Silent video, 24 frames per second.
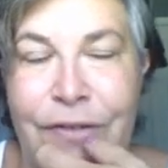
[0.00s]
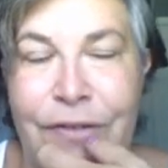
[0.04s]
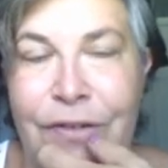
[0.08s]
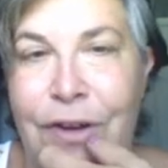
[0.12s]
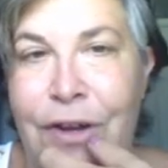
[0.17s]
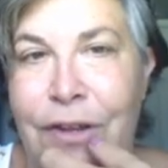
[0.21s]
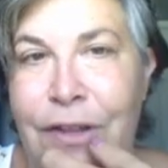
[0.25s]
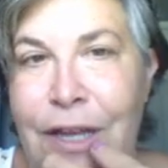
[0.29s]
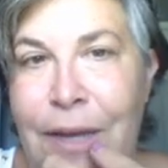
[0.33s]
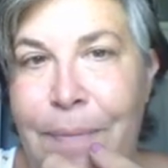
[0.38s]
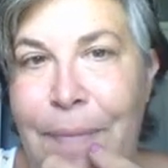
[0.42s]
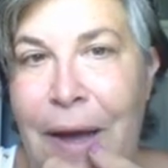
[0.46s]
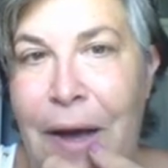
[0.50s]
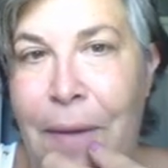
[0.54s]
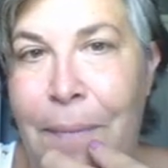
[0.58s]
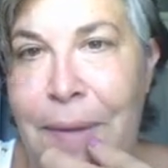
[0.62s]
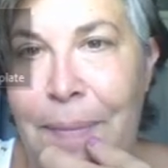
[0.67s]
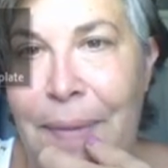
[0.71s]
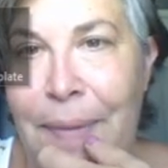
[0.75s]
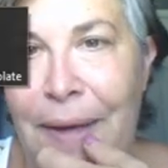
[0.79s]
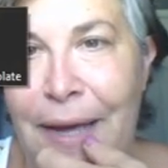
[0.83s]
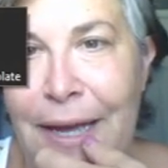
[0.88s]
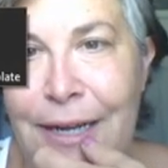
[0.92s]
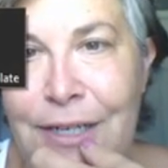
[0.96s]
It's called the About
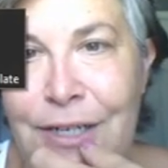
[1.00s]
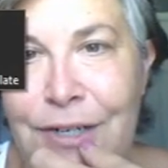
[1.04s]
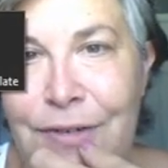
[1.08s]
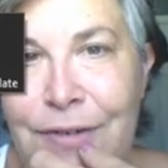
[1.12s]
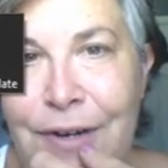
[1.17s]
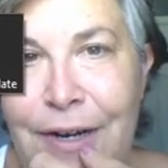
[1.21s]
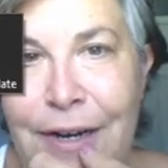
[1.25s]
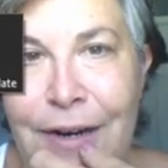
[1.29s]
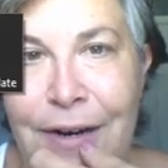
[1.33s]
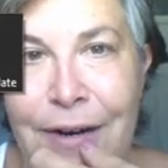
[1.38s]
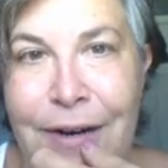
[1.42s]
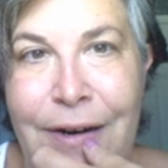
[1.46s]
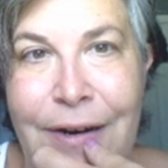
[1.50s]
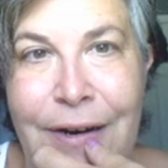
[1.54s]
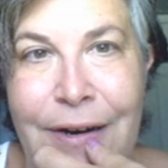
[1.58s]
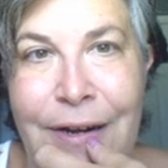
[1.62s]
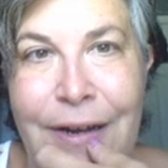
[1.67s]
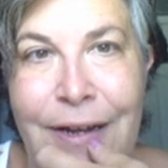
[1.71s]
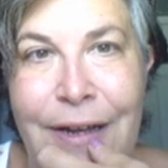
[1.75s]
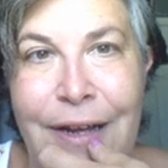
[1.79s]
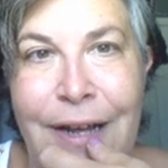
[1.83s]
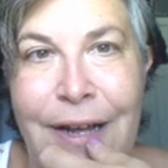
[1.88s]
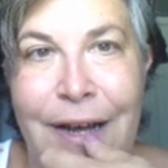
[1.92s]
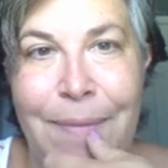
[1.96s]
Me page right here.
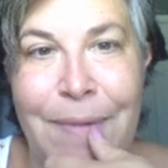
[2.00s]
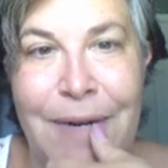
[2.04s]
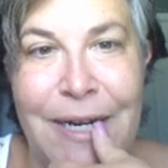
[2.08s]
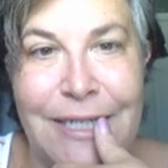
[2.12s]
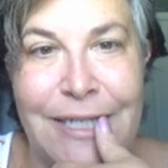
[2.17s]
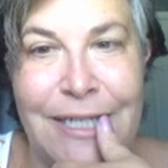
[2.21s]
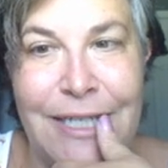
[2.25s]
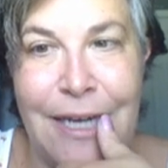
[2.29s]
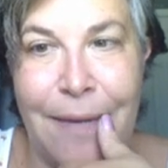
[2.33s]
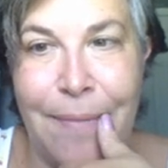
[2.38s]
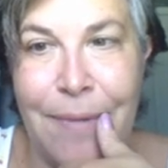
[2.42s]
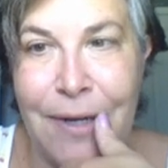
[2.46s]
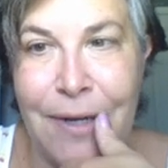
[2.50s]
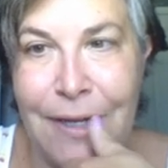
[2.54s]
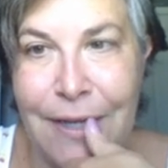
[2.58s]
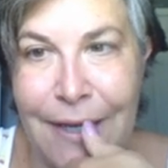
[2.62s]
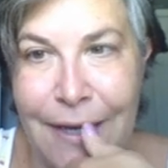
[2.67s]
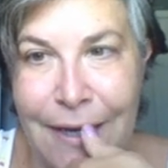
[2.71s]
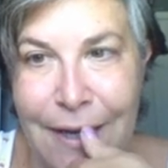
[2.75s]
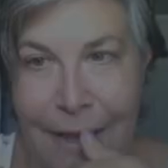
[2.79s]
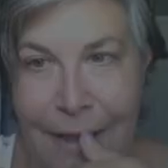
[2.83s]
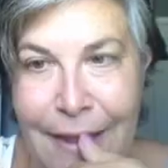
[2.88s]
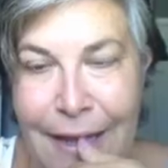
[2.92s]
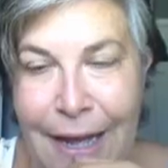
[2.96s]
I'm going to double
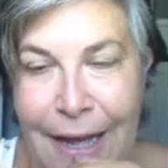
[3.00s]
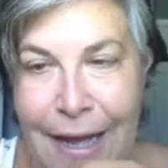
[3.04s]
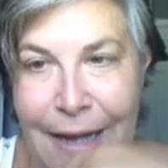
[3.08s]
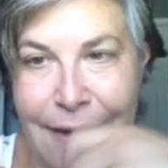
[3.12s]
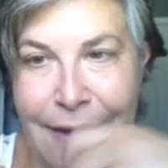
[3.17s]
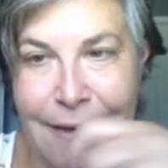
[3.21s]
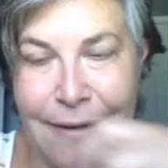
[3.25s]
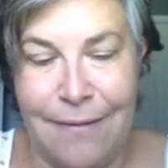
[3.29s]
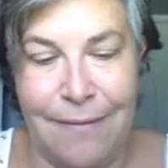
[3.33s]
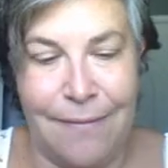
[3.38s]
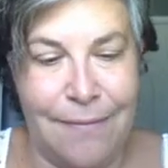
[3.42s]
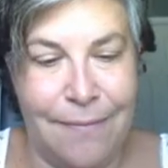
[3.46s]
click on that.